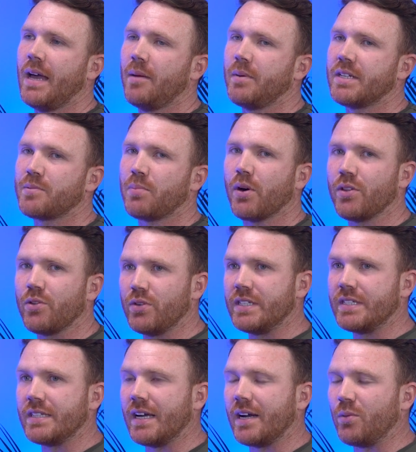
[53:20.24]
It's part of the
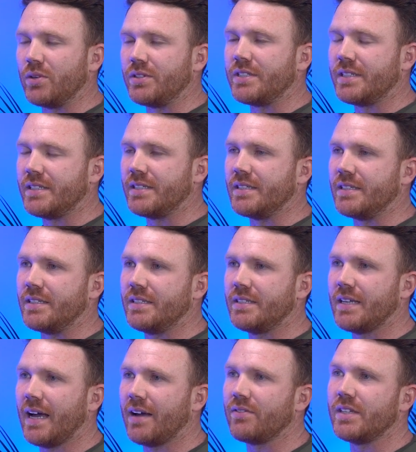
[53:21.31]
reason that I wanted
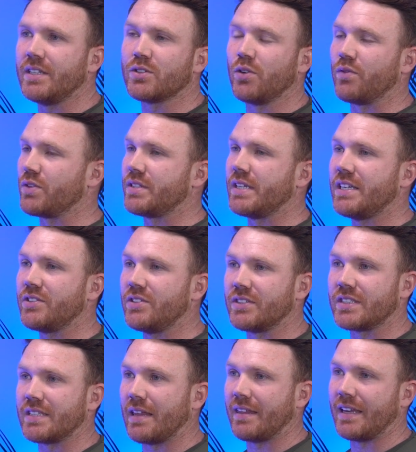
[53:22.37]
to have these conversations,
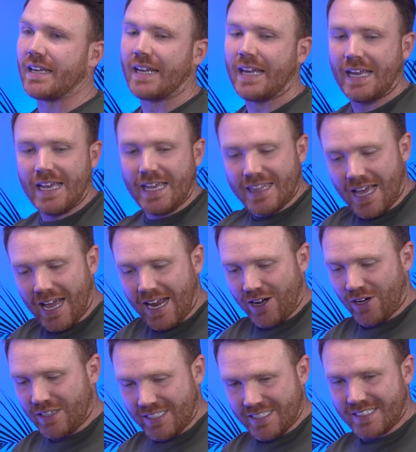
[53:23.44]
because I think that
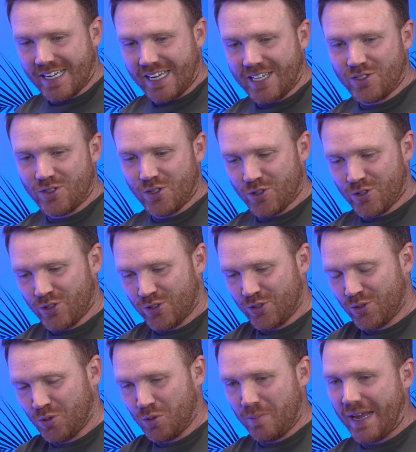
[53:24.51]
early stage, there's
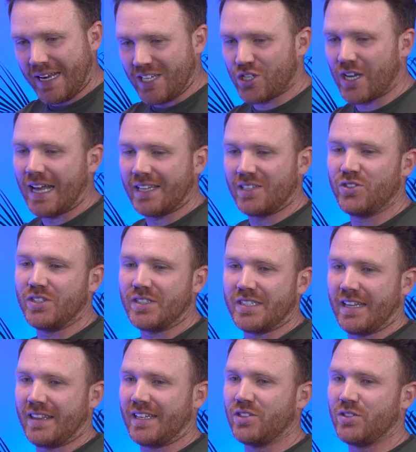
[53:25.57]
so many challenges. And I
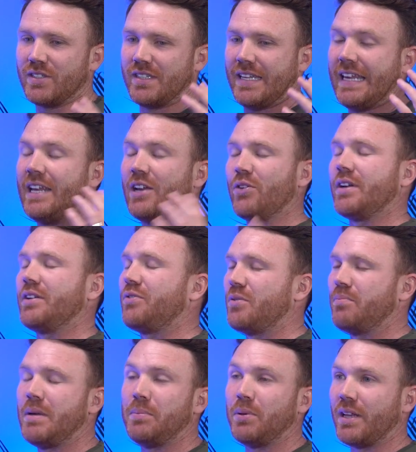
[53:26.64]
think just hearing from
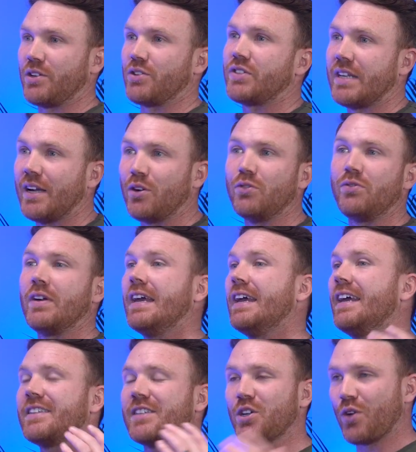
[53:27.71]
people like yourself,
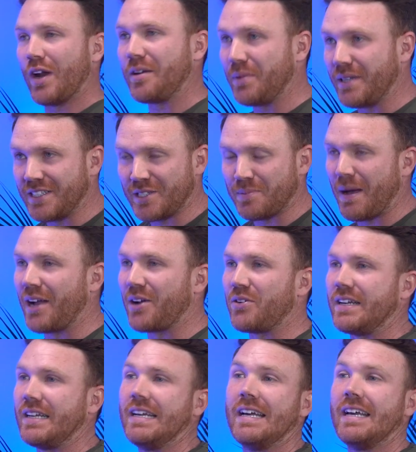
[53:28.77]
it's incredibly
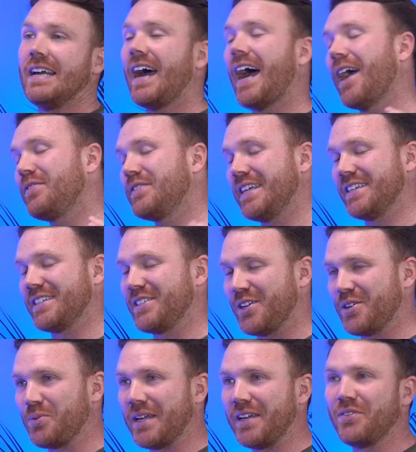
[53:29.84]
inspiring. I've taken a ton
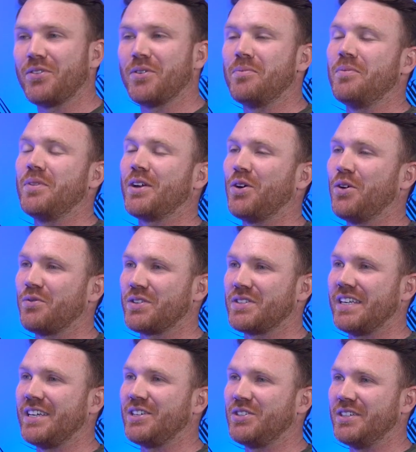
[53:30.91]
away from the
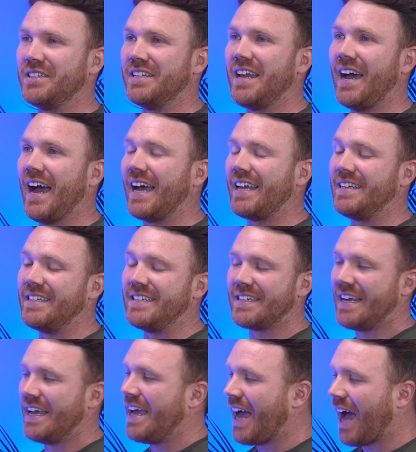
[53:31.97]
conversation. And
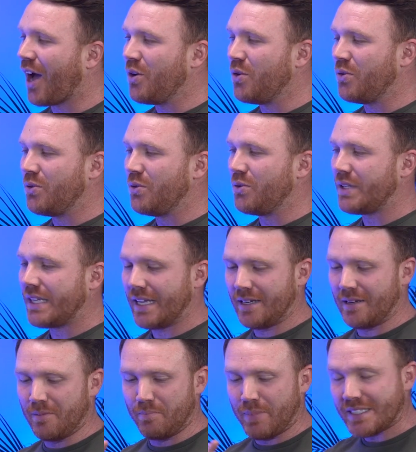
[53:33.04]
how
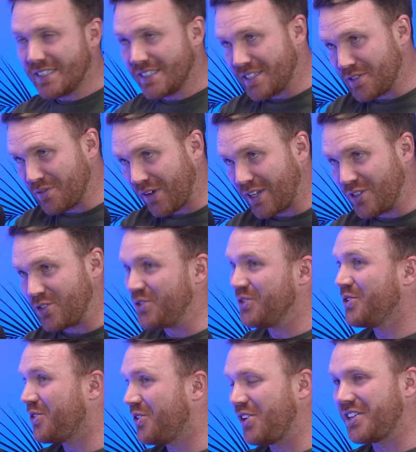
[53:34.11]
can businesses find you
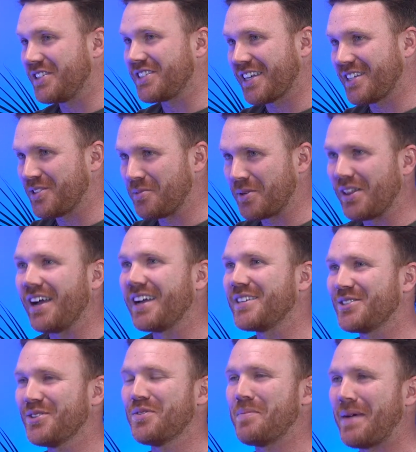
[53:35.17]
so that you can sign some
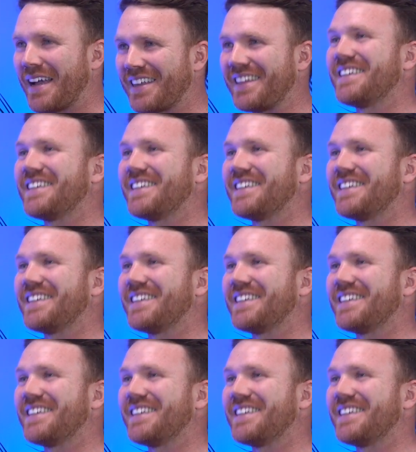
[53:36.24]
clients off the back of